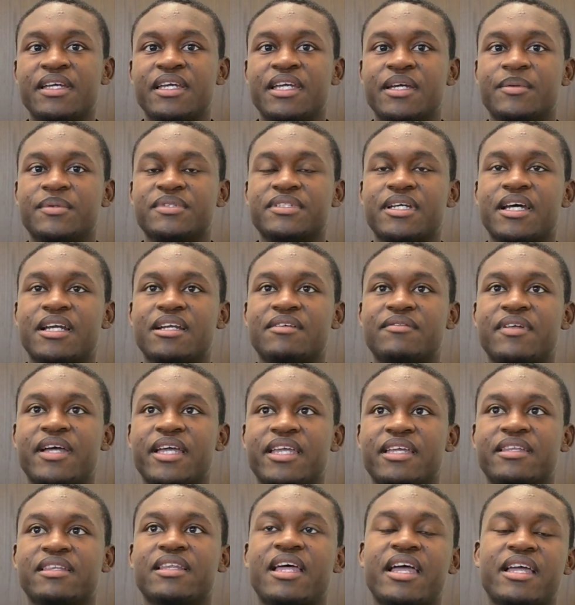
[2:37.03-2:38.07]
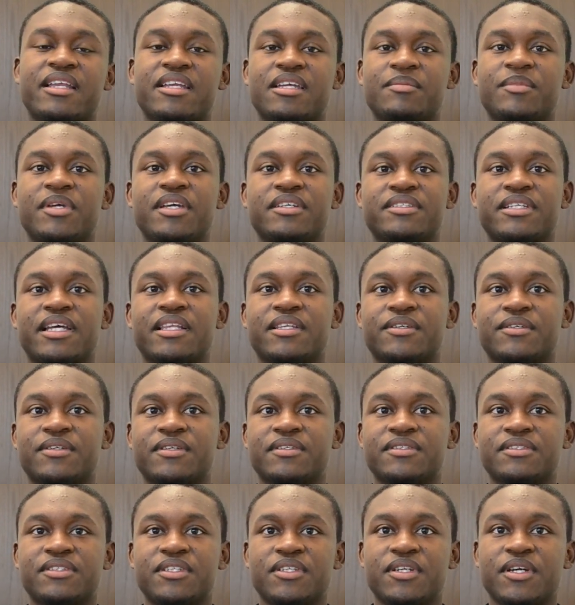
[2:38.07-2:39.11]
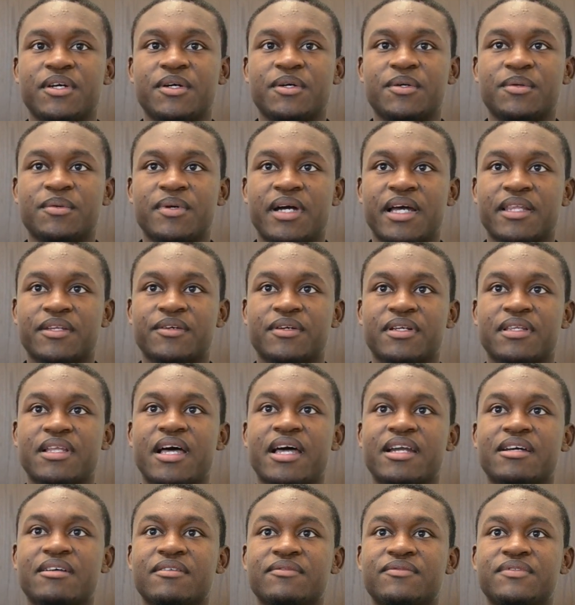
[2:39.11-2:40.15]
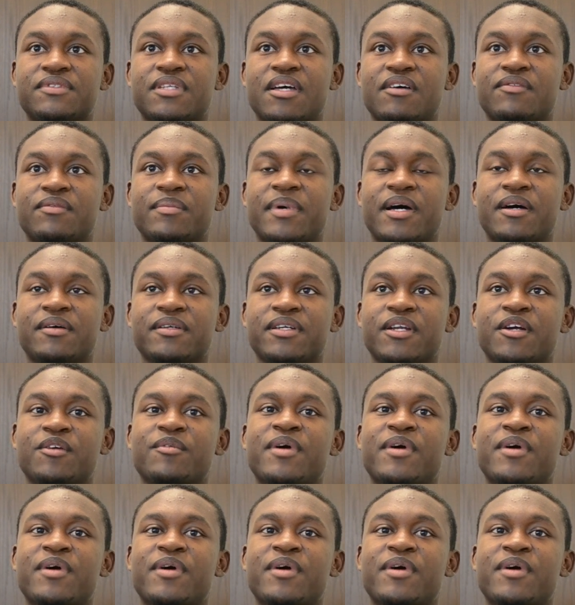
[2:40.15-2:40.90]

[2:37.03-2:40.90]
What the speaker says: it was kind of like enlightening because I learned, I learned a lot of stuff about,